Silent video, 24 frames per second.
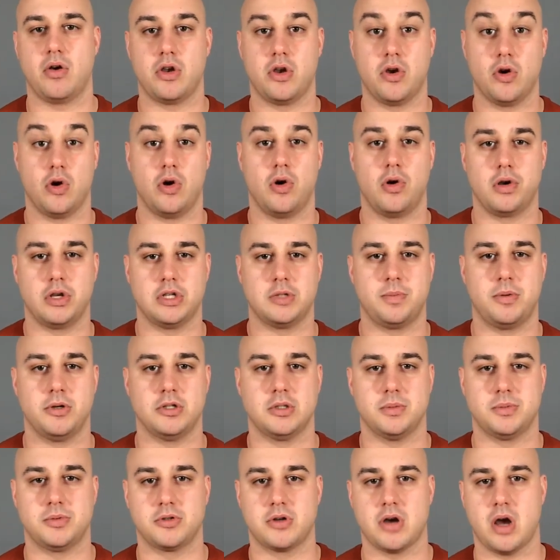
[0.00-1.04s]
your earnings per
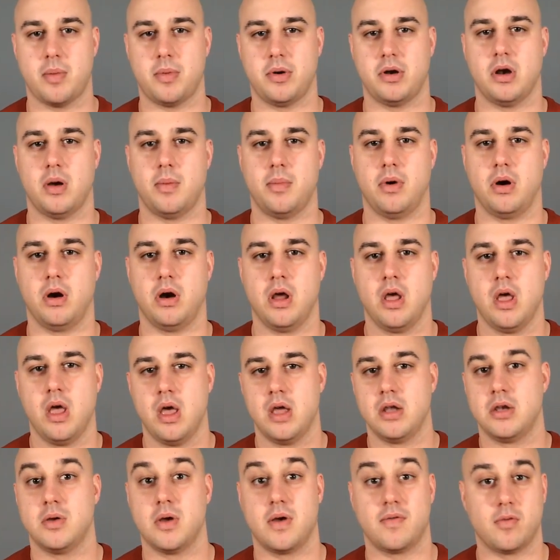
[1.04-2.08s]
subscriber number
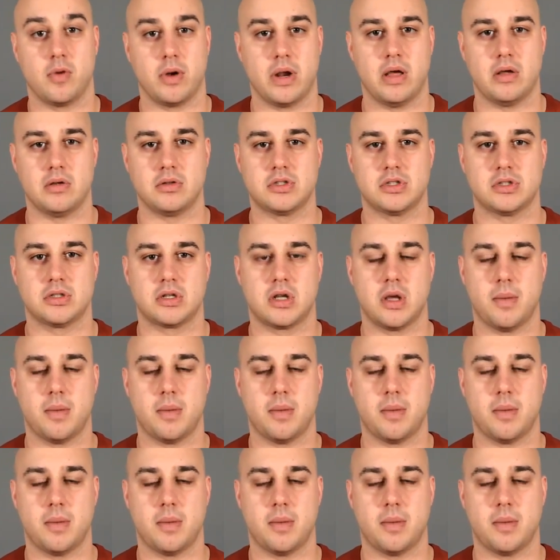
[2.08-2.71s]
to everyone else.